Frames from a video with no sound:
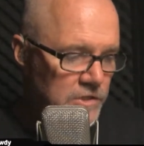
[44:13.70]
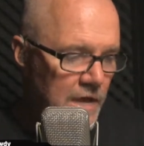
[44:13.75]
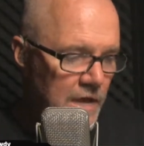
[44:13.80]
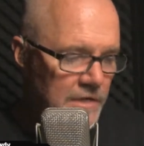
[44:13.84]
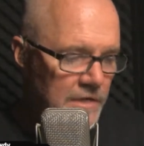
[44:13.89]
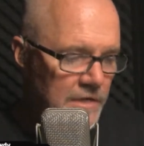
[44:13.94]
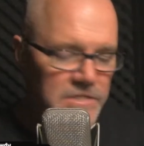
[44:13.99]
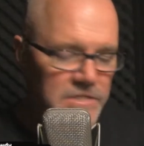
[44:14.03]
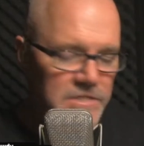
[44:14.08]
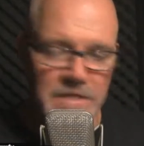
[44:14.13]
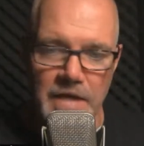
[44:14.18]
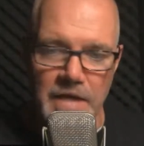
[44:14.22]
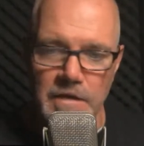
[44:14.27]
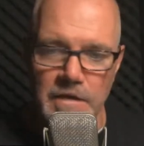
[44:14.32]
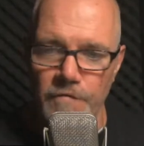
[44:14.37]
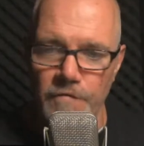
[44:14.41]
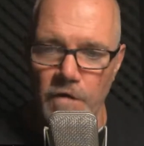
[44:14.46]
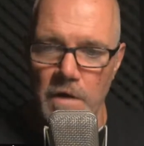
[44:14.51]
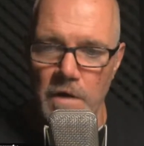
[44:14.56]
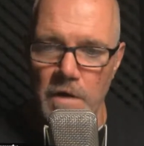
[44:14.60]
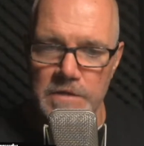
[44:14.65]
Janice, thank you
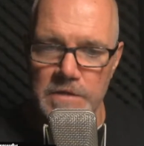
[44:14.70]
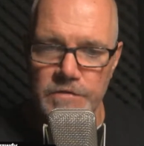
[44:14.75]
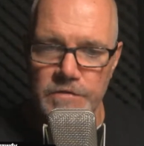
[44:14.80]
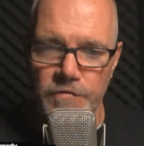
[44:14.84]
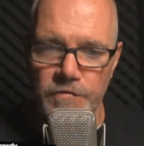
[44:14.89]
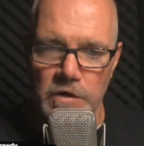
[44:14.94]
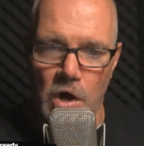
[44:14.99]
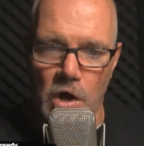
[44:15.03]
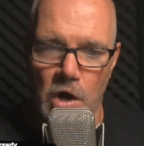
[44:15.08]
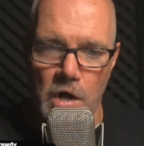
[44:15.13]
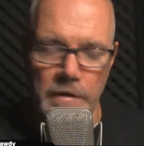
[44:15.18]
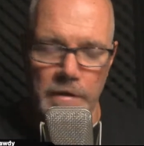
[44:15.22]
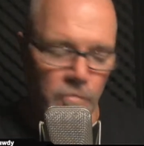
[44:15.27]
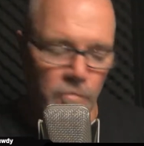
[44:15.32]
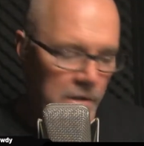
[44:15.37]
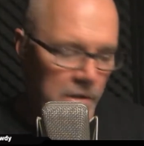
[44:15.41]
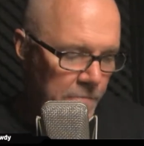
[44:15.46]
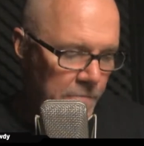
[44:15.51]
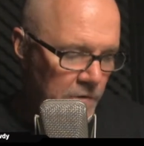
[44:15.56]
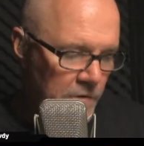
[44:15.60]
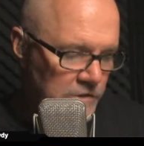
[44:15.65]
very much for calling.
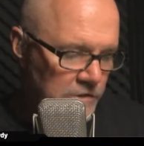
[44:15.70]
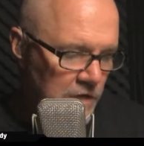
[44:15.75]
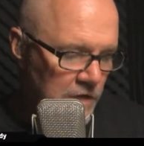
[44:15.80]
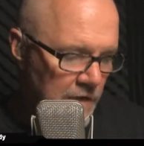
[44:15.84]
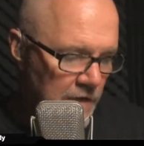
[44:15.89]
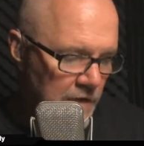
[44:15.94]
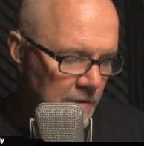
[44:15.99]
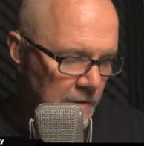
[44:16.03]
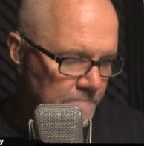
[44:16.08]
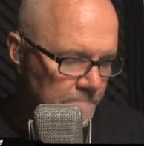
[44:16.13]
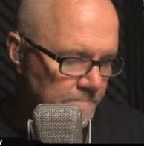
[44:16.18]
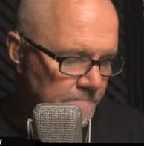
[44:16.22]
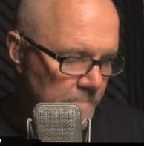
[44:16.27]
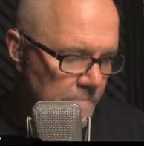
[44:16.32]
We appreciate it.